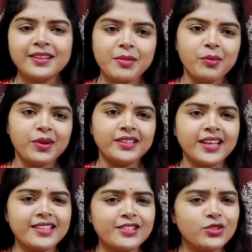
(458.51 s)
Remember,
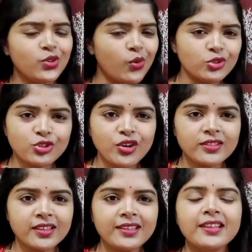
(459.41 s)
there is no
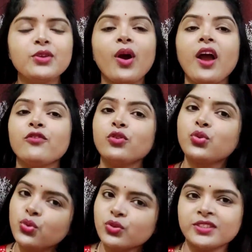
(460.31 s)
shortcut, you have to
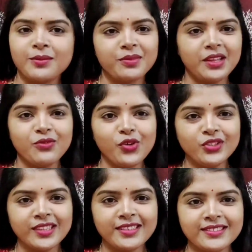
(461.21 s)
do something
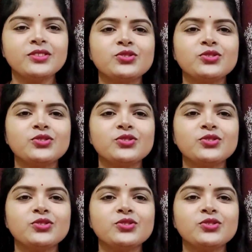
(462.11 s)
for that.